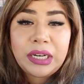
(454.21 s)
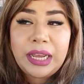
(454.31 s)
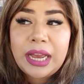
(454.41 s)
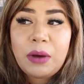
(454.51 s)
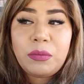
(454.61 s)

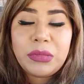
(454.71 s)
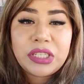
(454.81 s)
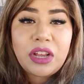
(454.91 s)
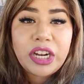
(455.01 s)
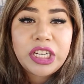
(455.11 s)
Like, I will
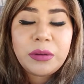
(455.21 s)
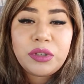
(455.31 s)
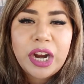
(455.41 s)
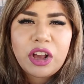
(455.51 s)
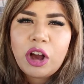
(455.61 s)
massage him,
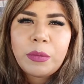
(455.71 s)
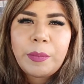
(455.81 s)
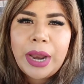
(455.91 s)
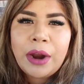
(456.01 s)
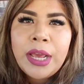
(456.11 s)
try to calm
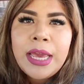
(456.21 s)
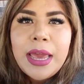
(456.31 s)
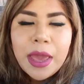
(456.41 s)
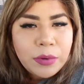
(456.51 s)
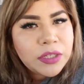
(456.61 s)
him down.
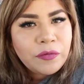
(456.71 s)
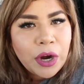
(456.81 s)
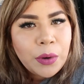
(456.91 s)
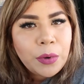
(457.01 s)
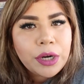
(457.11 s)
It was
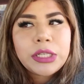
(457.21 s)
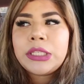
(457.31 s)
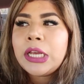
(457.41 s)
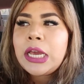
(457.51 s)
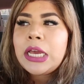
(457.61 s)
far worse.